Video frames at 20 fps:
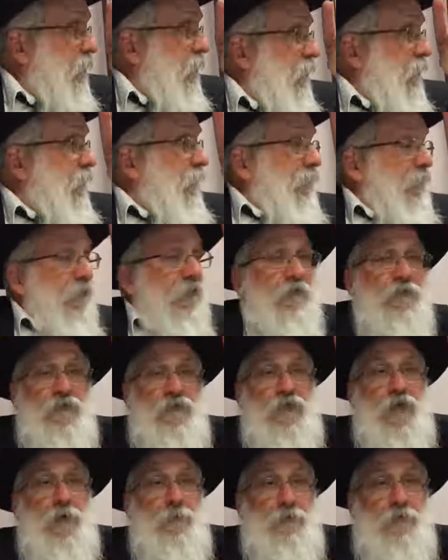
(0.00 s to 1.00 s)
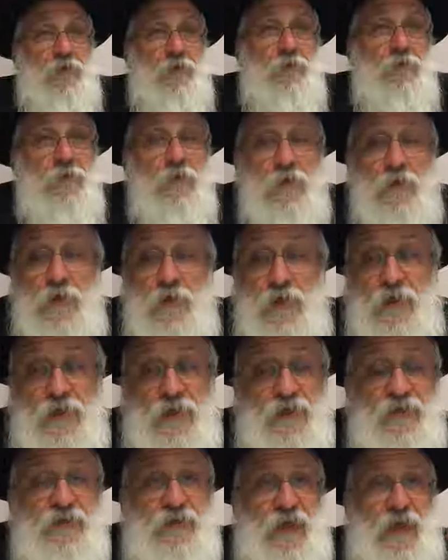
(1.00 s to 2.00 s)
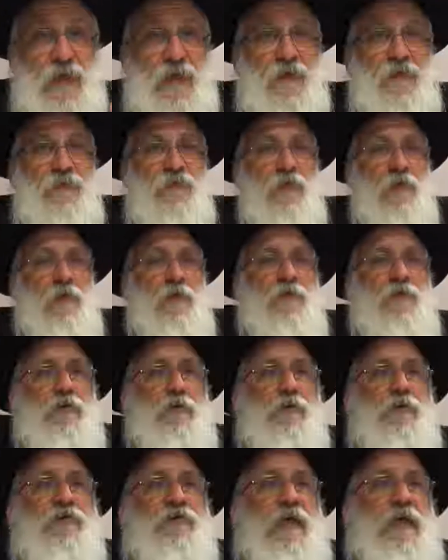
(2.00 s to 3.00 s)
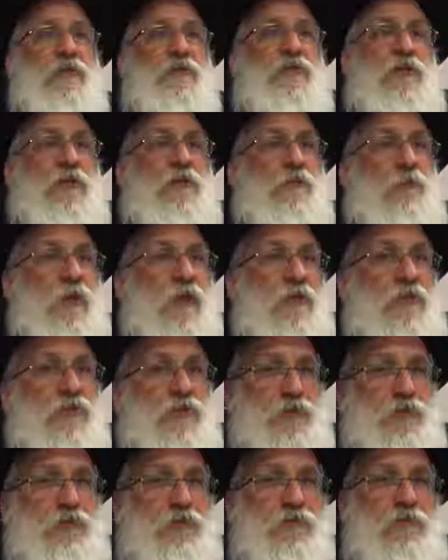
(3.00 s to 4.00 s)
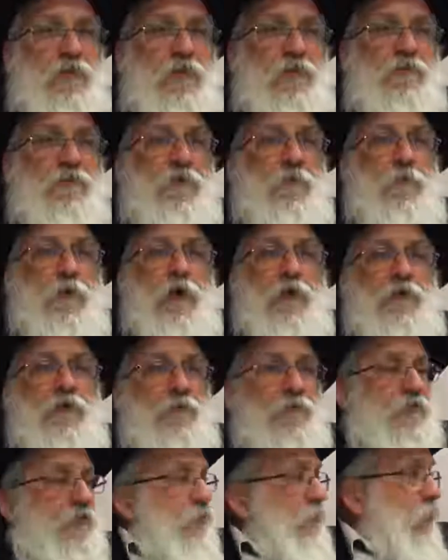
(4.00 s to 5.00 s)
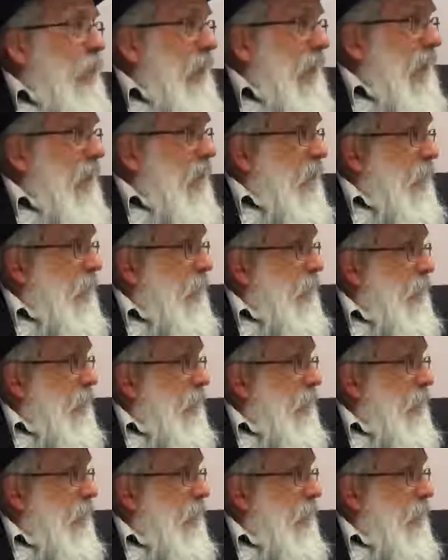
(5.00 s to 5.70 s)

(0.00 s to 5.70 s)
in the 5th chapter, it says there are 10 generations from Adam to Noach,